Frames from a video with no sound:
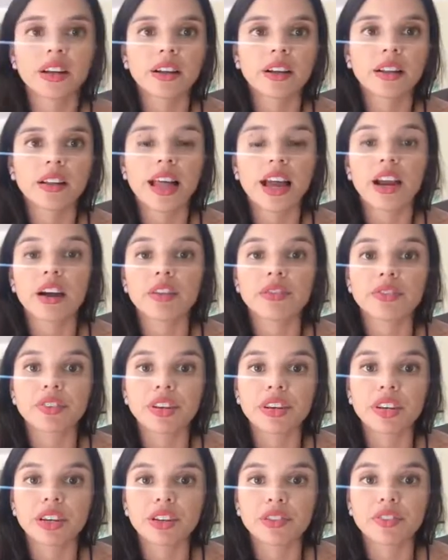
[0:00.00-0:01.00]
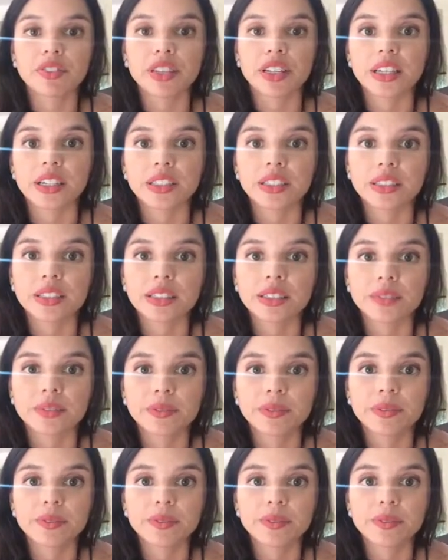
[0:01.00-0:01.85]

lack of forgiveness,